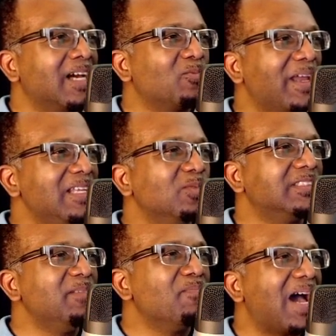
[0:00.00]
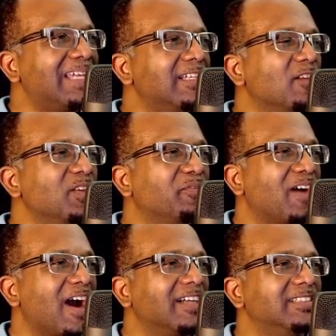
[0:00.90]
And when he was demanded of the
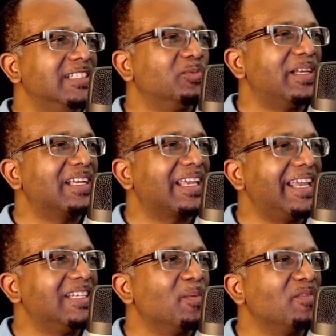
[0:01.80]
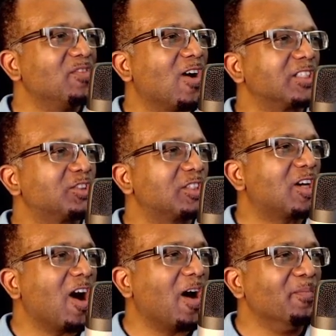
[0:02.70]
Pharisees when the kingdom of God
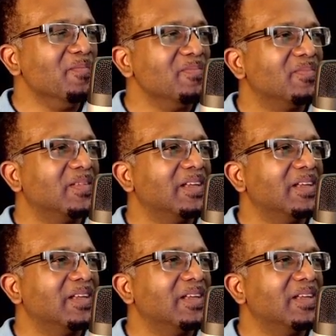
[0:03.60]
should come,